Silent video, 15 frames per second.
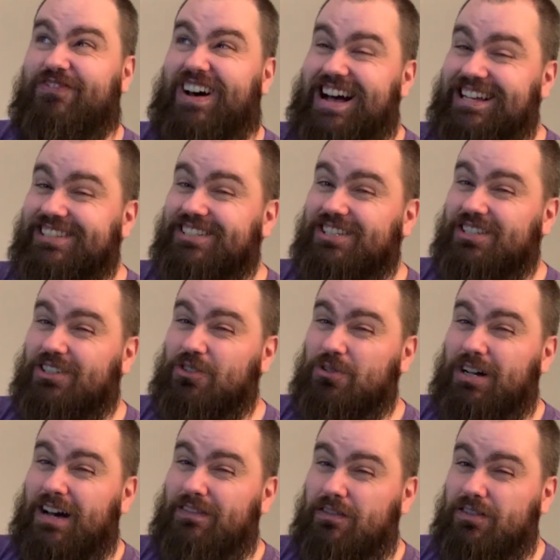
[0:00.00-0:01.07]
fastest
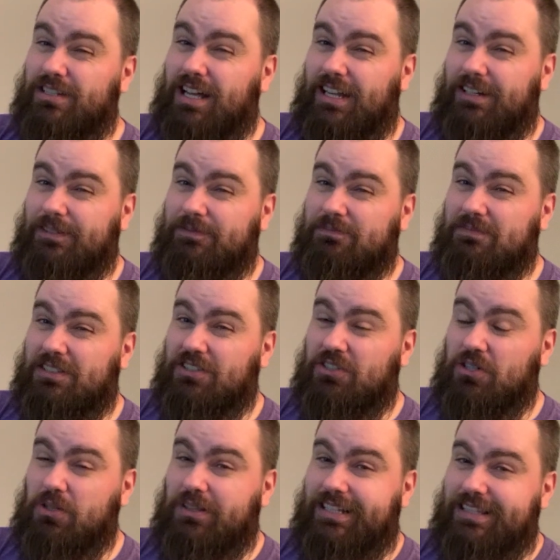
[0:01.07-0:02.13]
cook I've ever done. So